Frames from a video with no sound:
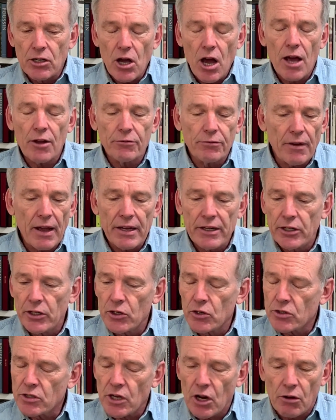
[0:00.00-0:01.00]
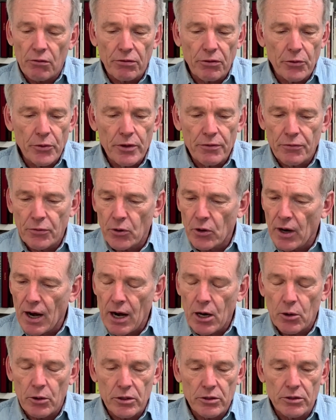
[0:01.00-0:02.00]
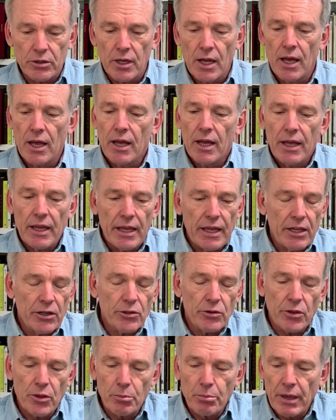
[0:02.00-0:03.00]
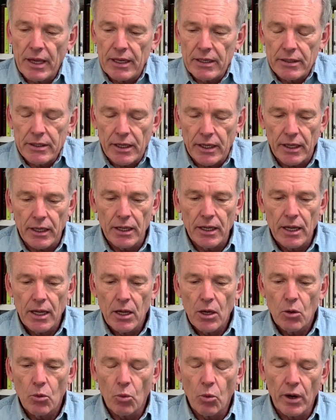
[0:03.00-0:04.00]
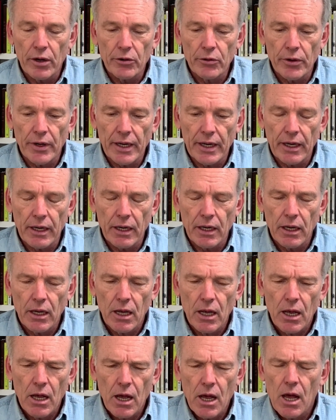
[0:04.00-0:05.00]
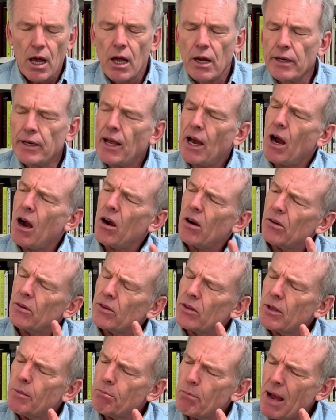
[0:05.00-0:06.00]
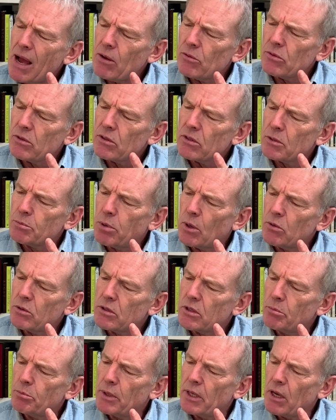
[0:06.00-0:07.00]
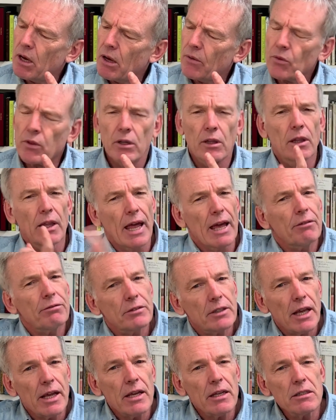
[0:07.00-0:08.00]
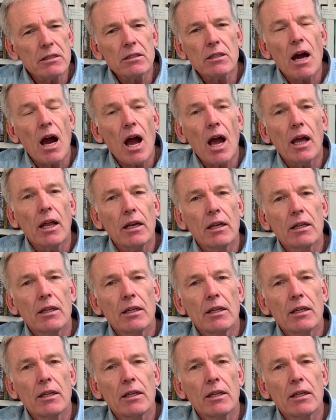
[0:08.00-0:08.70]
not finding yourself three, four hours into the painting wondering, now aren't the mountains supposed to be on the left-hand side?